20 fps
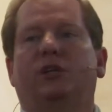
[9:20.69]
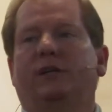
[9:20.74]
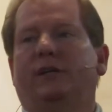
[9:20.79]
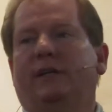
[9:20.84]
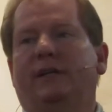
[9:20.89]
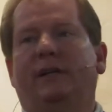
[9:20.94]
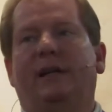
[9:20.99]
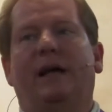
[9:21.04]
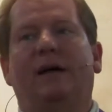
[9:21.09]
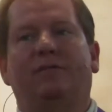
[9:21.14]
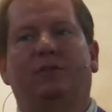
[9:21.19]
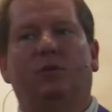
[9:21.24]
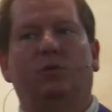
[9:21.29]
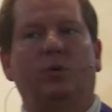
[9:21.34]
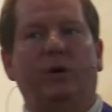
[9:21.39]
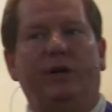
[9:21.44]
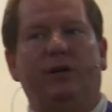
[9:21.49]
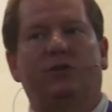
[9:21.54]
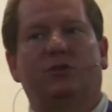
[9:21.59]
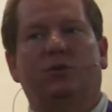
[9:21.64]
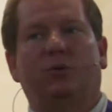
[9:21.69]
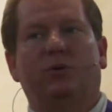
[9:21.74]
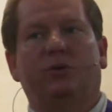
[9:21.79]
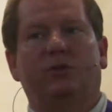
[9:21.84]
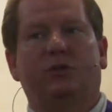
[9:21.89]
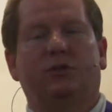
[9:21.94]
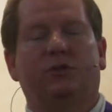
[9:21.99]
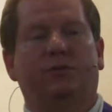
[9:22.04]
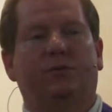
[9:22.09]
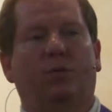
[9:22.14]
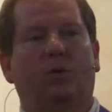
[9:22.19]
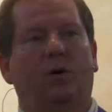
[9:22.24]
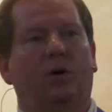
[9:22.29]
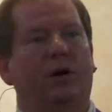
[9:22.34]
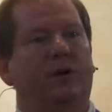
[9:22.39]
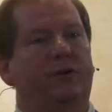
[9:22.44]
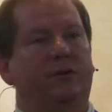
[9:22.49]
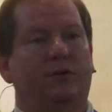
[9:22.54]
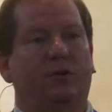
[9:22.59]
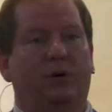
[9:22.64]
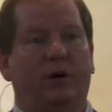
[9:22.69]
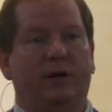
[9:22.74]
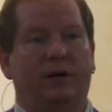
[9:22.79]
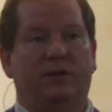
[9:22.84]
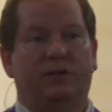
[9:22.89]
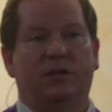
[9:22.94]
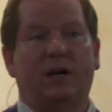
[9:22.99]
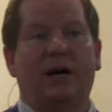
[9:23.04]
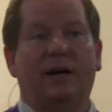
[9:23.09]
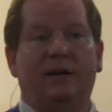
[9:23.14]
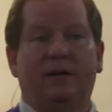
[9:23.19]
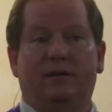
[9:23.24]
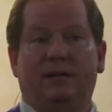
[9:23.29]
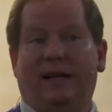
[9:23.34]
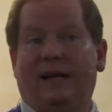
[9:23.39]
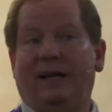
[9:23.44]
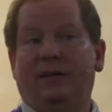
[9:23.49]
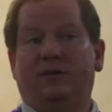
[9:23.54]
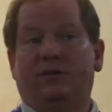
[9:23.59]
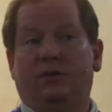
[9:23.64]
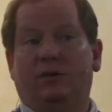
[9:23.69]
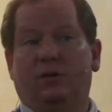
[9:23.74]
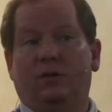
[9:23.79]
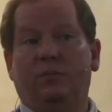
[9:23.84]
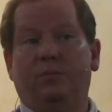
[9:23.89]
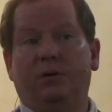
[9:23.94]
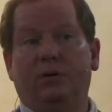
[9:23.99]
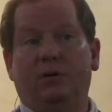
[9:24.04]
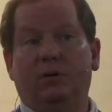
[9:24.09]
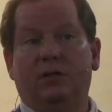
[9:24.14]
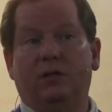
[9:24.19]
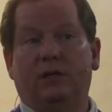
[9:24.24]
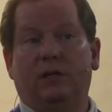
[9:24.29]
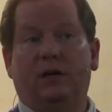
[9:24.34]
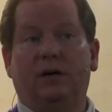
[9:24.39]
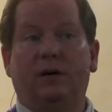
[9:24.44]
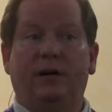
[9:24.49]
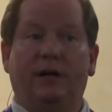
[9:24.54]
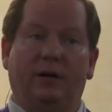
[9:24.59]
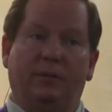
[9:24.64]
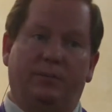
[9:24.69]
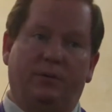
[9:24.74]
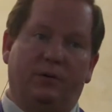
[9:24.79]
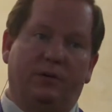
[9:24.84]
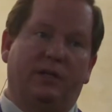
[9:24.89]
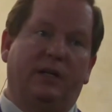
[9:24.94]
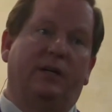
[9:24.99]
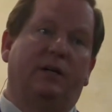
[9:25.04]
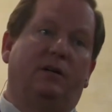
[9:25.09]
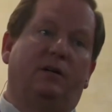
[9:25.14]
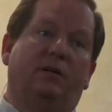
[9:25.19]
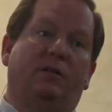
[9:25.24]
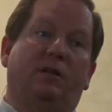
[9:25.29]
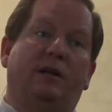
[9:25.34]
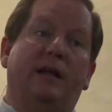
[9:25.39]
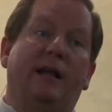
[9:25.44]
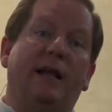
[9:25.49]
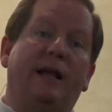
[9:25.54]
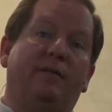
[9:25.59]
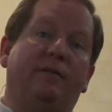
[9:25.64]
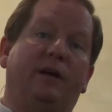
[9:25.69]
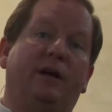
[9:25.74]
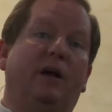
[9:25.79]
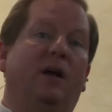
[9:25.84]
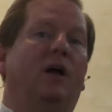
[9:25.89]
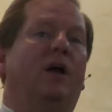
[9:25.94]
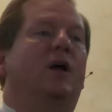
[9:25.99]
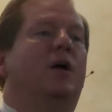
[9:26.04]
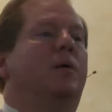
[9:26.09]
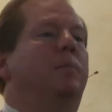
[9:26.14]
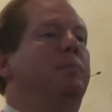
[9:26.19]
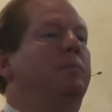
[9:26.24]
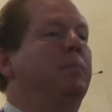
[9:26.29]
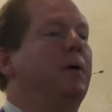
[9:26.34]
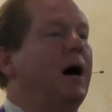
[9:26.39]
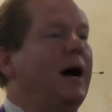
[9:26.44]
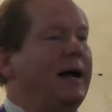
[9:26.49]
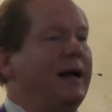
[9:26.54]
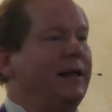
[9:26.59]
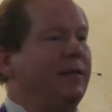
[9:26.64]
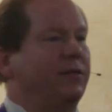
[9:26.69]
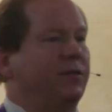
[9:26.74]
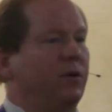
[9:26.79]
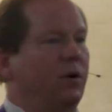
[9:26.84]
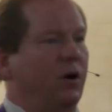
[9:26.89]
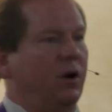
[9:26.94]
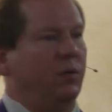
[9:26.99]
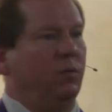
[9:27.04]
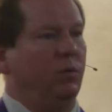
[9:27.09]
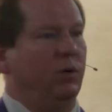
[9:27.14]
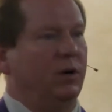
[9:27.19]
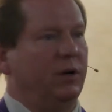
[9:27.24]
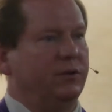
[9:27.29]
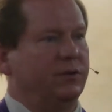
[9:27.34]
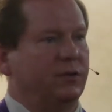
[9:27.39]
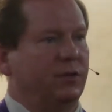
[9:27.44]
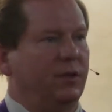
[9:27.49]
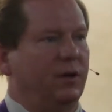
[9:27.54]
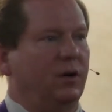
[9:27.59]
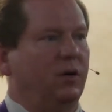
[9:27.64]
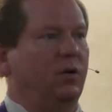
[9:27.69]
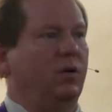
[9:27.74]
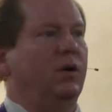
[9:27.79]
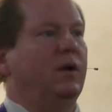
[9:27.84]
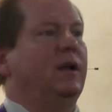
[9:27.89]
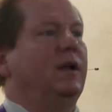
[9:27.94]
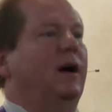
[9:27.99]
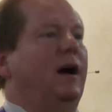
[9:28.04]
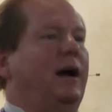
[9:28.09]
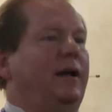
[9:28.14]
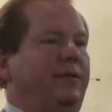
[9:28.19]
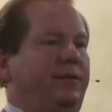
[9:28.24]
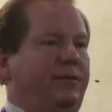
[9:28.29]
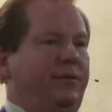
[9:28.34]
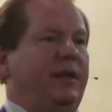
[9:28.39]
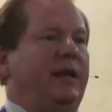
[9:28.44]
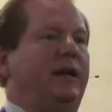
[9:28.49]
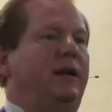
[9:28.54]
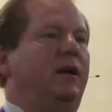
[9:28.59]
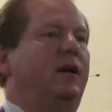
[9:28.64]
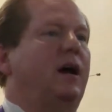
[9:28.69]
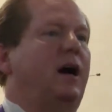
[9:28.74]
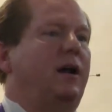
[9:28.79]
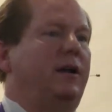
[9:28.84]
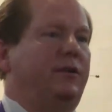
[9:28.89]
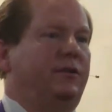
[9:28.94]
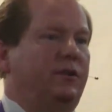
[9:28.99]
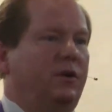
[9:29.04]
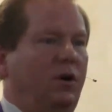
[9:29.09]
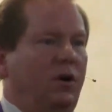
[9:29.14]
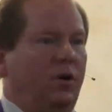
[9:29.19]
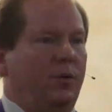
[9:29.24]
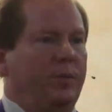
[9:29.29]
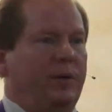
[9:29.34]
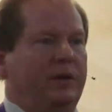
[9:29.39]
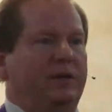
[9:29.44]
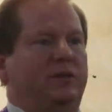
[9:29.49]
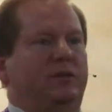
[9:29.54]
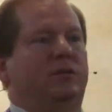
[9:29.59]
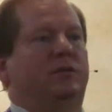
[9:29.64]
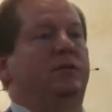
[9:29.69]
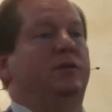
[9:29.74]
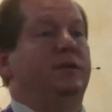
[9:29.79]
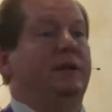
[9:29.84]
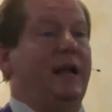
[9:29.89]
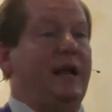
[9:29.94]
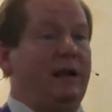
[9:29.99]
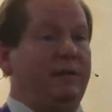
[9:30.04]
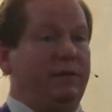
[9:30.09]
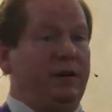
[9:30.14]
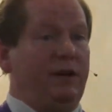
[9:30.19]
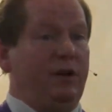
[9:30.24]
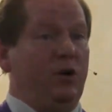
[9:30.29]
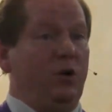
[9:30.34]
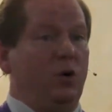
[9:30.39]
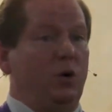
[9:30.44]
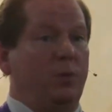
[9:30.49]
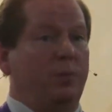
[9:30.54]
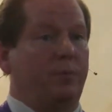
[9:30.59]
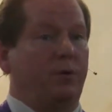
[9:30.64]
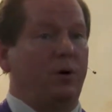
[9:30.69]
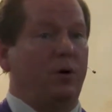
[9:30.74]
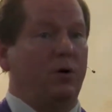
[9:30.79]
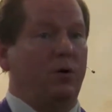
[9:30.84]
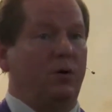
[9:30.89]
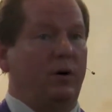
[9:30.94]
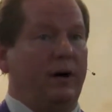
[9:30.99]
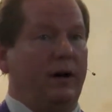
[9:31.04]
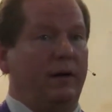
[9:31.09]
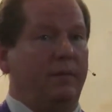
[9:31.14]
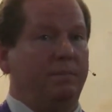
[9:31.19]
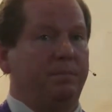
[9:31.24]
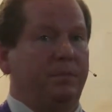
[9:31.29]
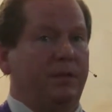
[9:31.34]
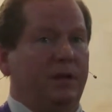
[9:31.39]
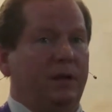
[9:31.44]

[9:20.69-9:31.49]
I didn't have the resources for it, so I decided to enter the military, and in particular the Navy. My thought was, though, I think God is calling me to Navy nuke program.